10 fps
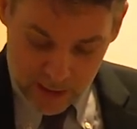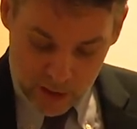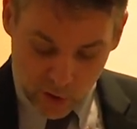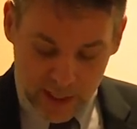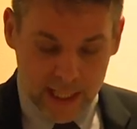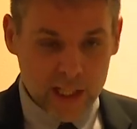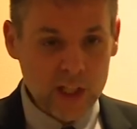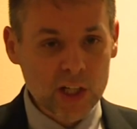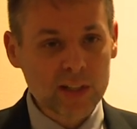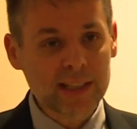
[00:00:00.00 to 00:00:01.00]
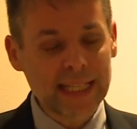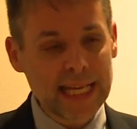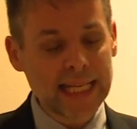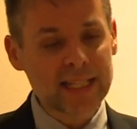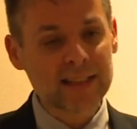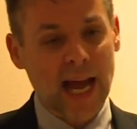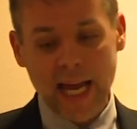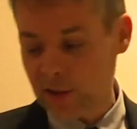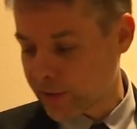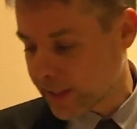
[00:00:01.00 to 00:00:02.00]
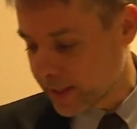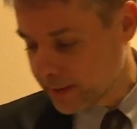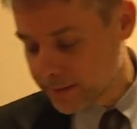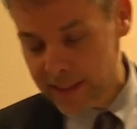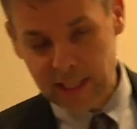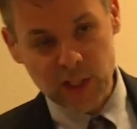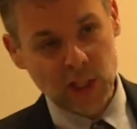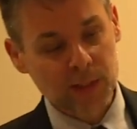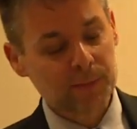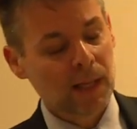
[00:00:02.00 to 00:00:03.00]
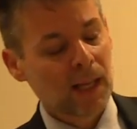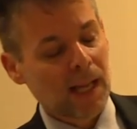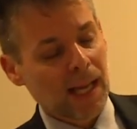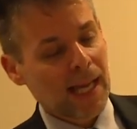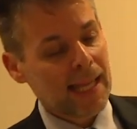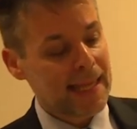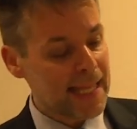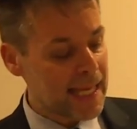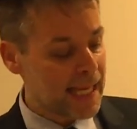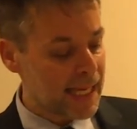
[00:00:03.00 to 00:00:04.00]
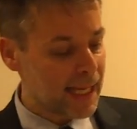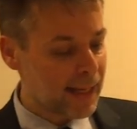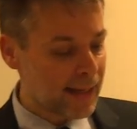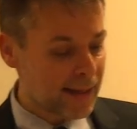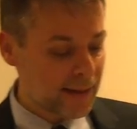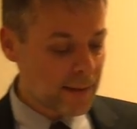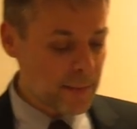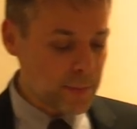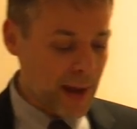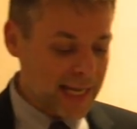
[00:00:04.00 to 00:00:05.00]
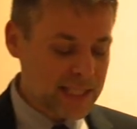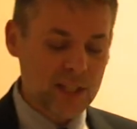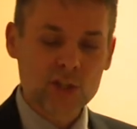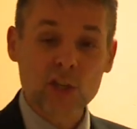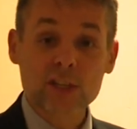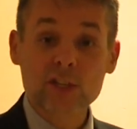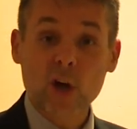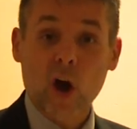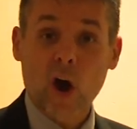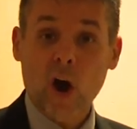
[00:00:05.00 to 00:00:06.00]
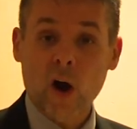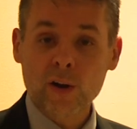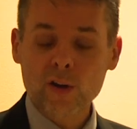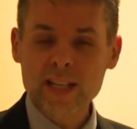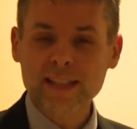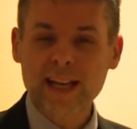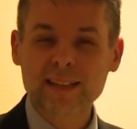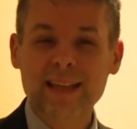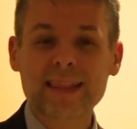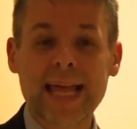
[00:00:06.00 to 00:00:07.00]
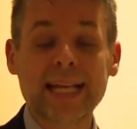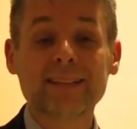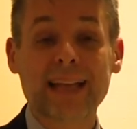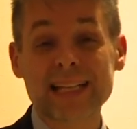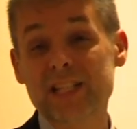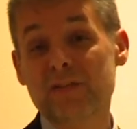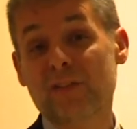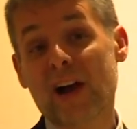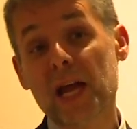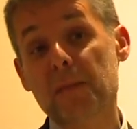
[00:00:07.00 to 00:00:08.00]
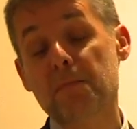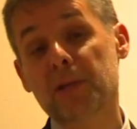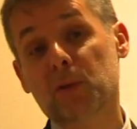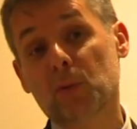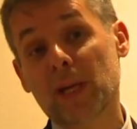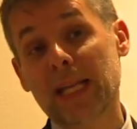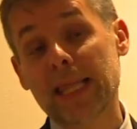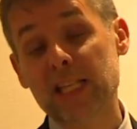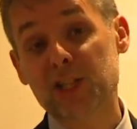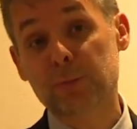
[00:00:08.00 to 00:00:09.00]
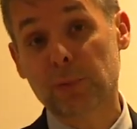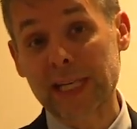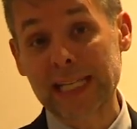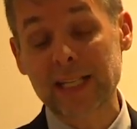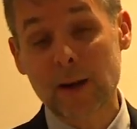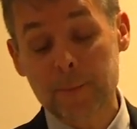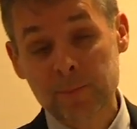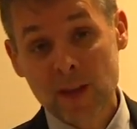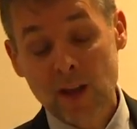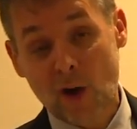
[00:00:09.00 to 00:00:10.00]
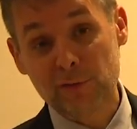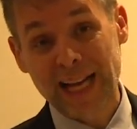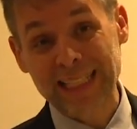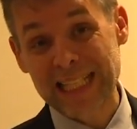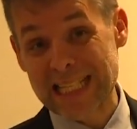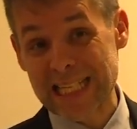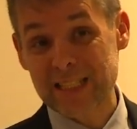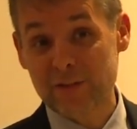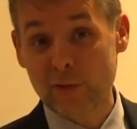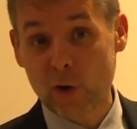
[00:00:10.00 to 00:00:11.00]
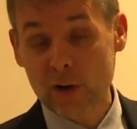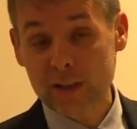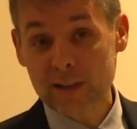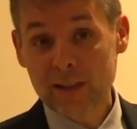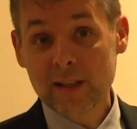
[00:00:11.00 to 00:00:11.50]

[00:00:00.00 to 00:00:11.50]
So here in his diary here, the, uh, the passages on Nostra Aetate, they intensify between the spring of 1964,